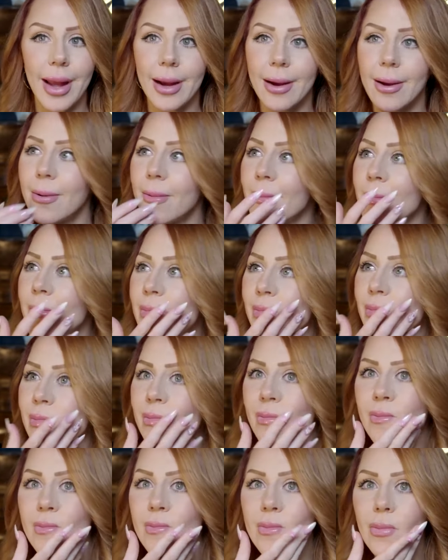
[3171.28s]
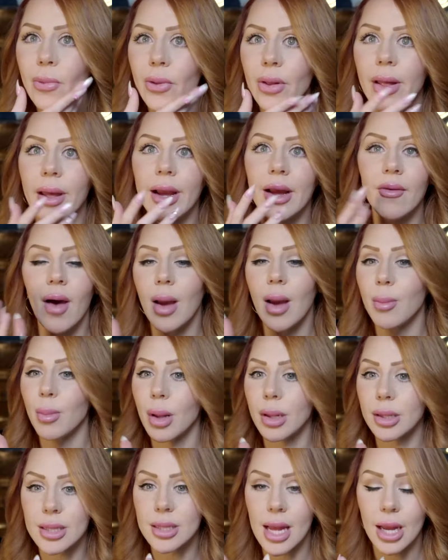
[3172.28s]
like, like I'm
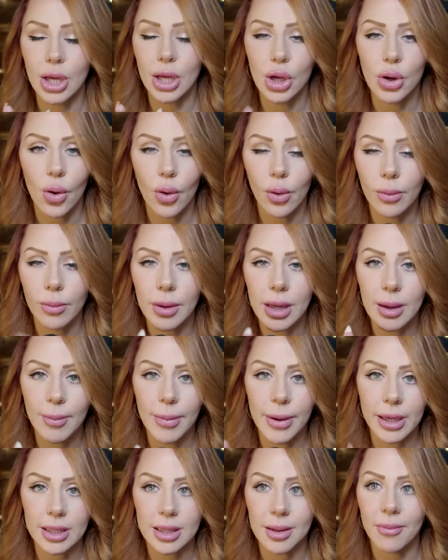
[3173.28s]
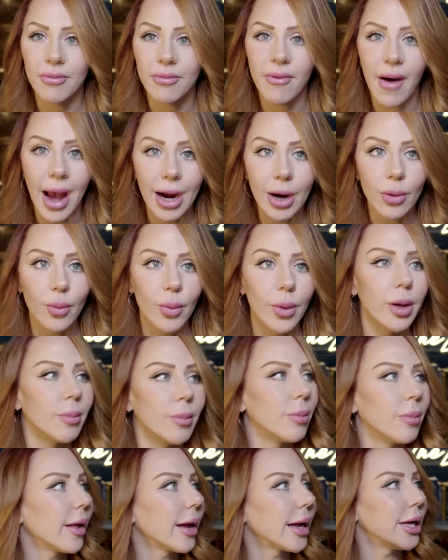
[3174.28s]
not saying you go and he picks up firewood,
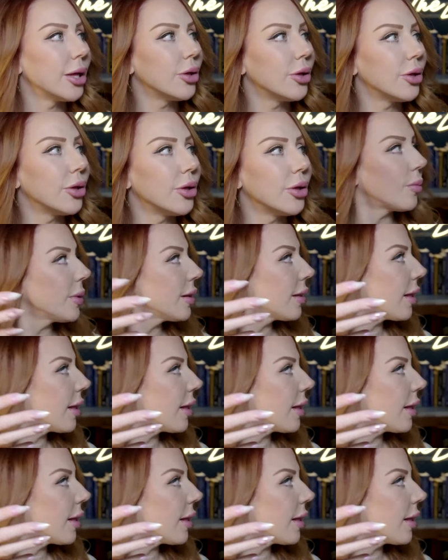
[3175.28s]
but like he showed